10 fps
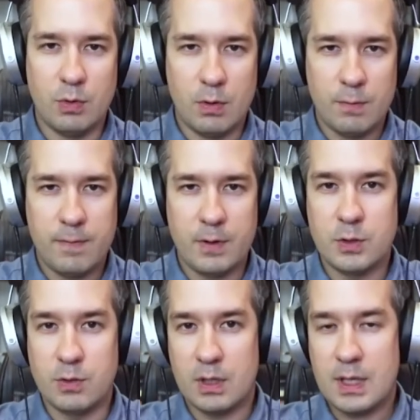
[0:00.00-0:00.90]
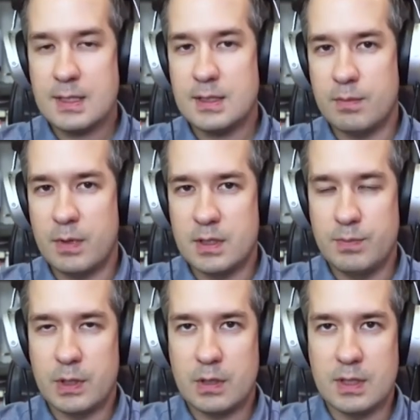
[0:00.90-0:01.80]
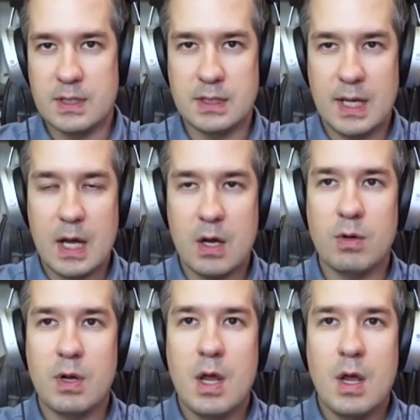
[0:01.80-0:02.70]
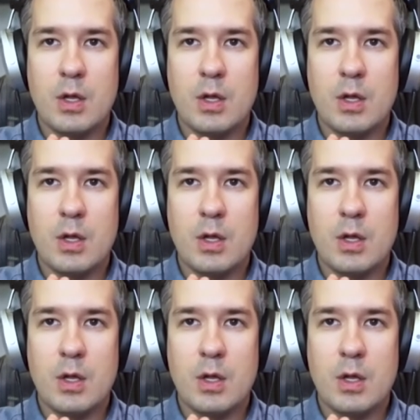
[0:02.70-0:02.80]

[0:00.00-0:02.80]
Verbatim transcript: to offer to your customers because now